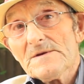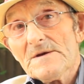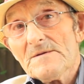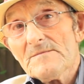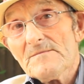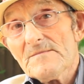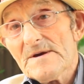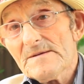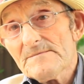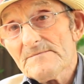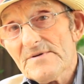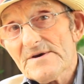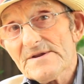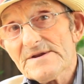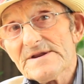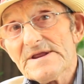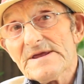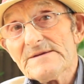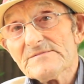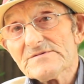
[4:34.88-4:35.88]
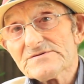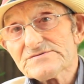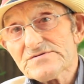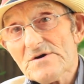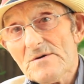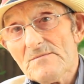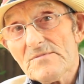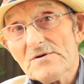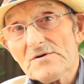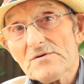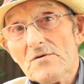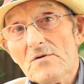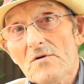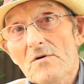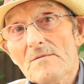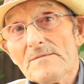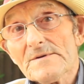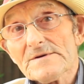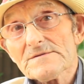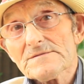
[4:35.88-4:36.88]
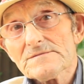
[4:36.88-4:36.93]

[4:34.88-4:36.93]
a man by the name of Tom McCormick,